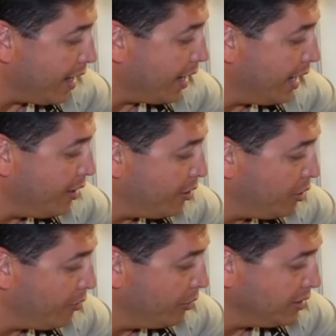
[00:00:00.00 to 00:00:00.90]
And I don't
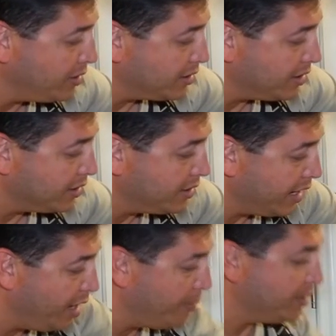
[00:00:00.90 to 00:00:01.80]
know if Winston's gonna
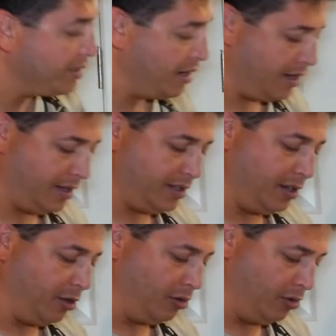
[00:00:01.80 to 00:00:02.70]
stay up. He's
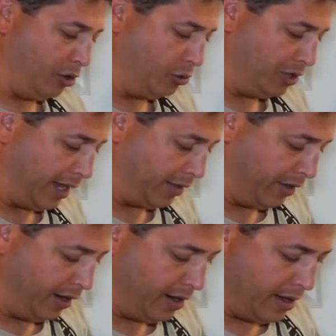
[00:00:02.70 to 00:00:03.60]
a little
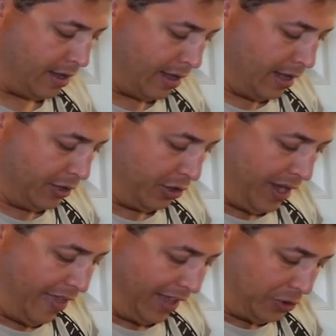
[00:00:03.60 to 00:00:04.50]
loose-legged there. So
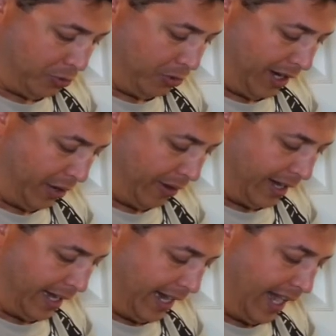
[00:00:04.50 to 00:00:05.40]
yeah, that's really,
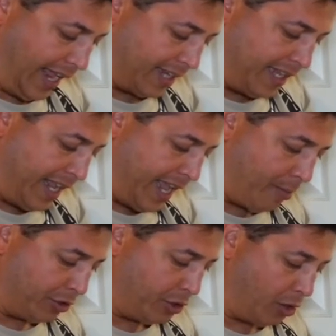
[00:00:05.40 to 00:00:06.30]
really neat. Like I said, he
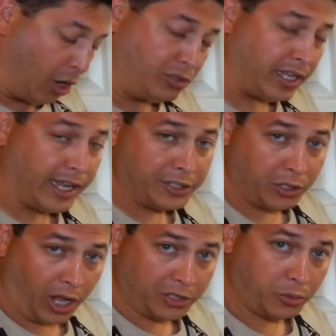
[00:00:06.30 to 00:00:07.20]
came with two ghosts. In
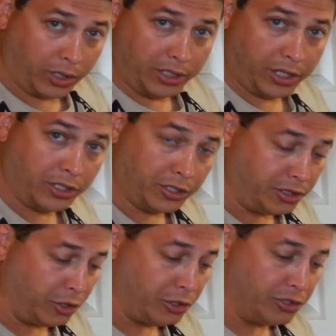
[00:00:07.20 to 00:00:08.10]
case you lost one, you
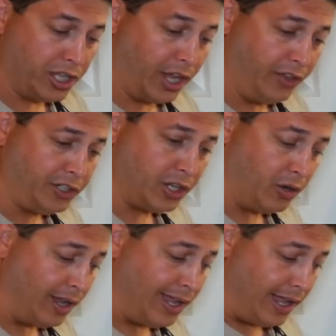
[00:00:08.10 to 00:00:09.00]
still use the other.
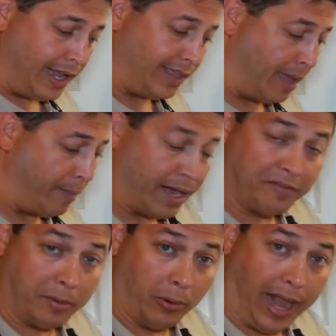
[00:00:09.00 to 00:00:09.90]
So, and that might
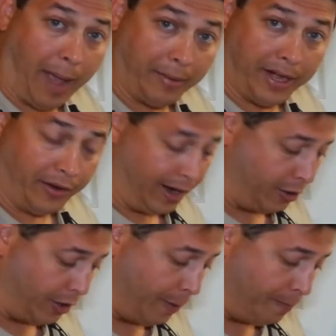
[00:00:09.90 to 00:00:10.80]
have been what happened here.
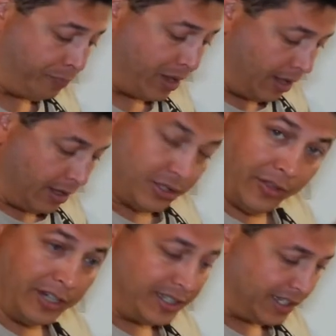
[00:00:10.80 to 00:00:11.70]
I don't know.
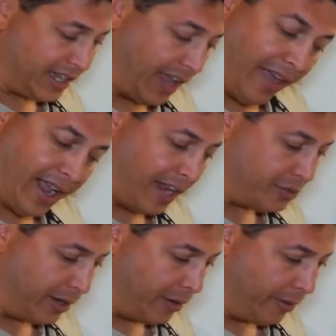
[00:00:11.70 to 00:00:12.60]
So there's this guy. That
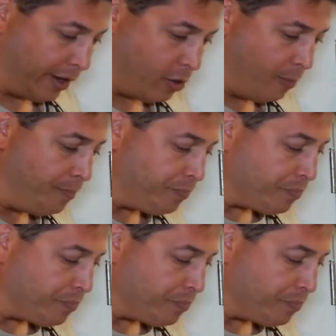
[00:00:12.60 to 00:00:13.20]
guy's really, really cool.